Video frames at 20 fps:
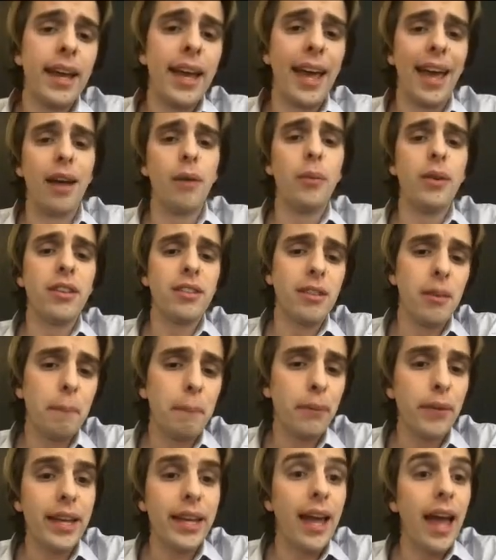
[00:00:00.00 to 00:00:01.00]
And we
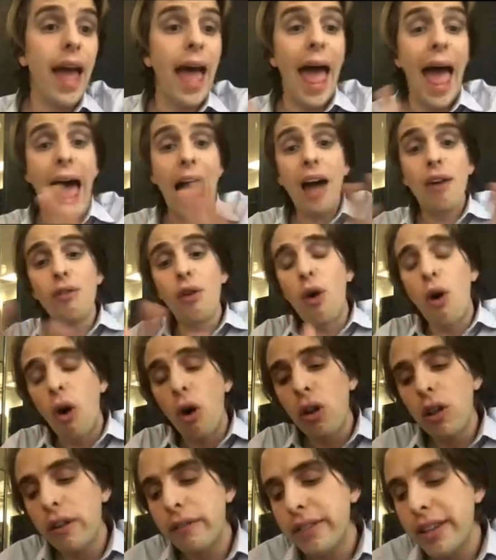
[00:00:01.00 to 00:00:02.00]
simply have
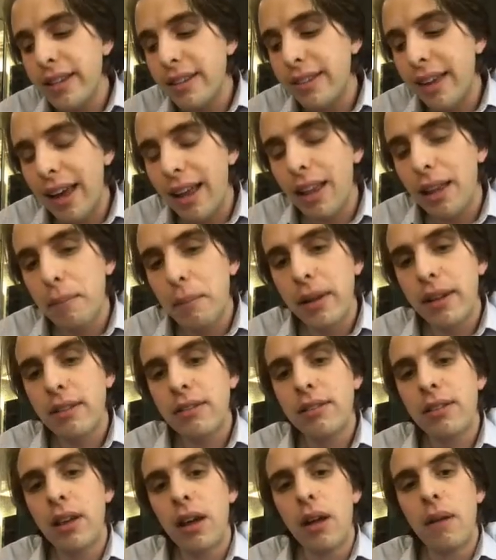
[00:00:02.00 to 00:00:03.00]
all of these
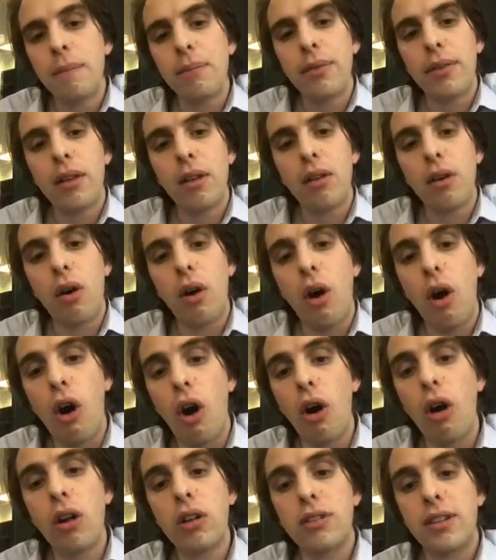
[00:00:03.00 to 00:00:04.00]
elements
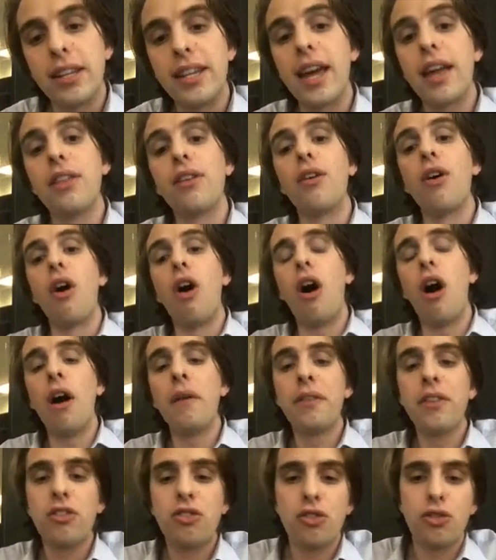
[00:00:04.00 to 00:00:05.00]
together
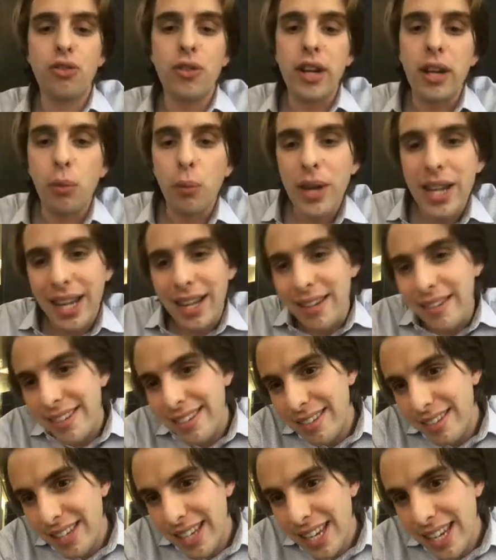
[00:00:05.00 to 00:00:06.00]
on the screen. We can
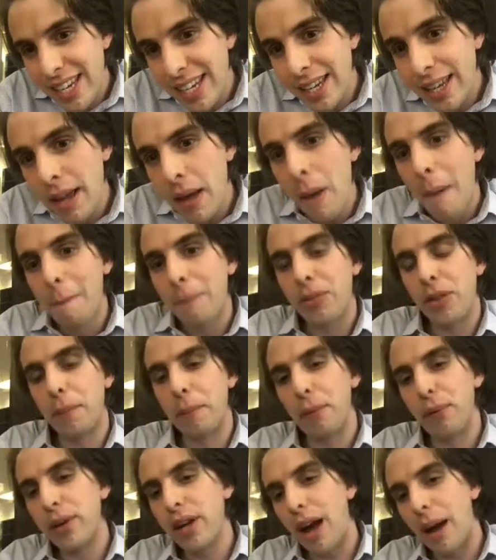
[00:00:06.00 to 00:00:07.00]
see the
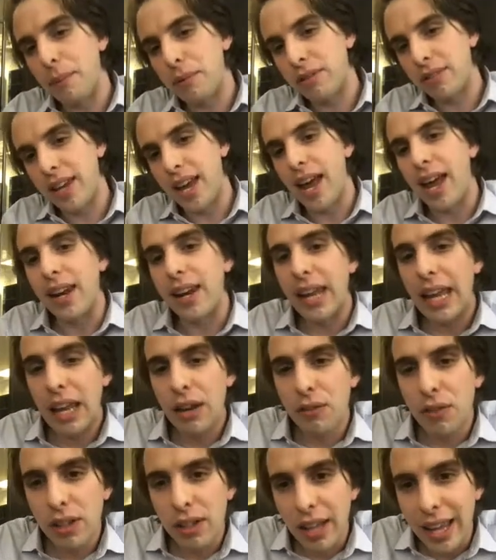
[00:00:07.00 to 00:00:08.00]
pre-op scan
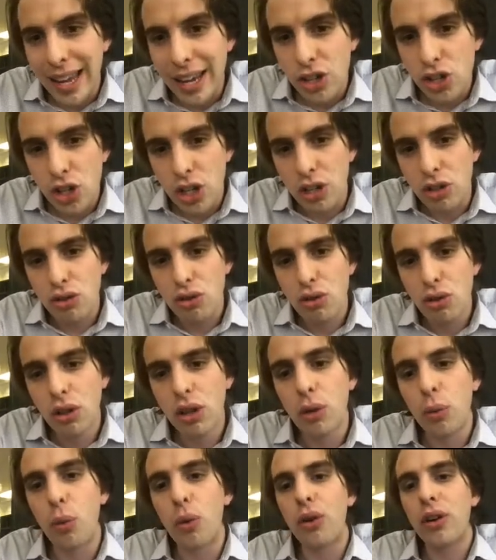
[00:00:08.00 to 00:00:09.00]
in relation to
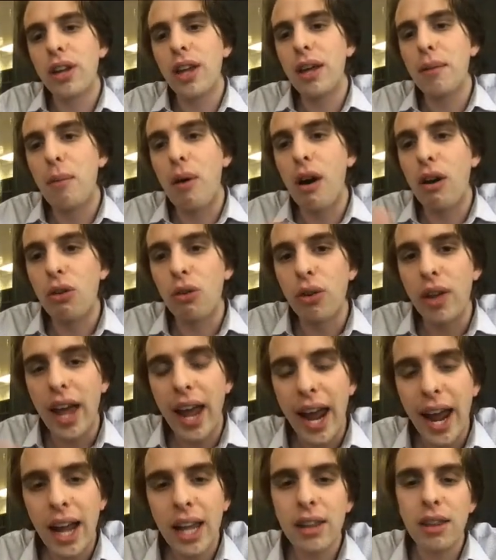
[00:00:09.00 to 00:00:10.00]
the working model
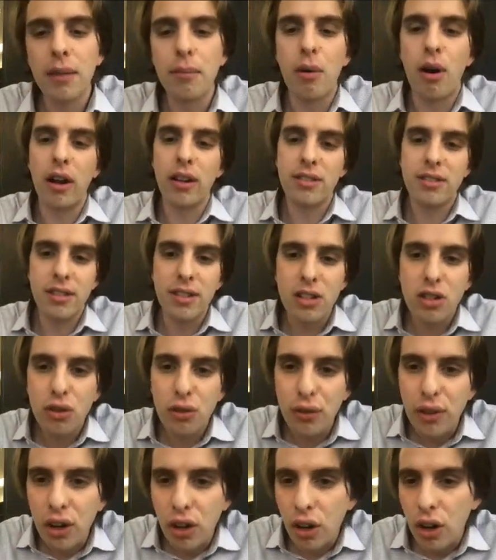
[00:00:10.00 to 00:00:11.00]
and the Monson
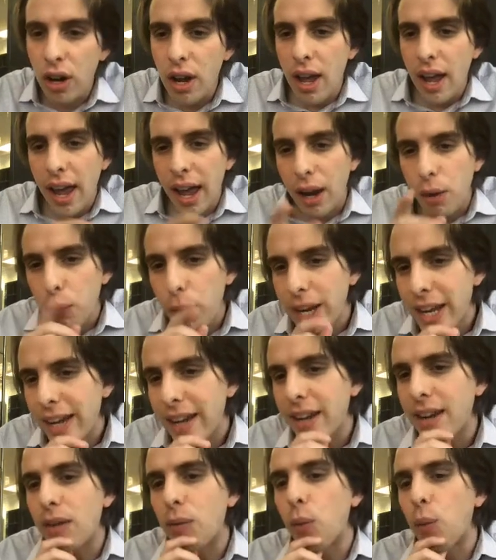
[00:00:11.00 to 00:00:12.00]
sphere, and we
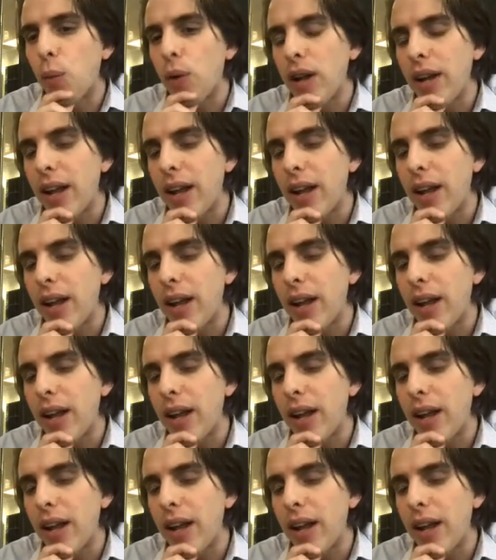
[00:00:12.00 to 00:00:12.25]
can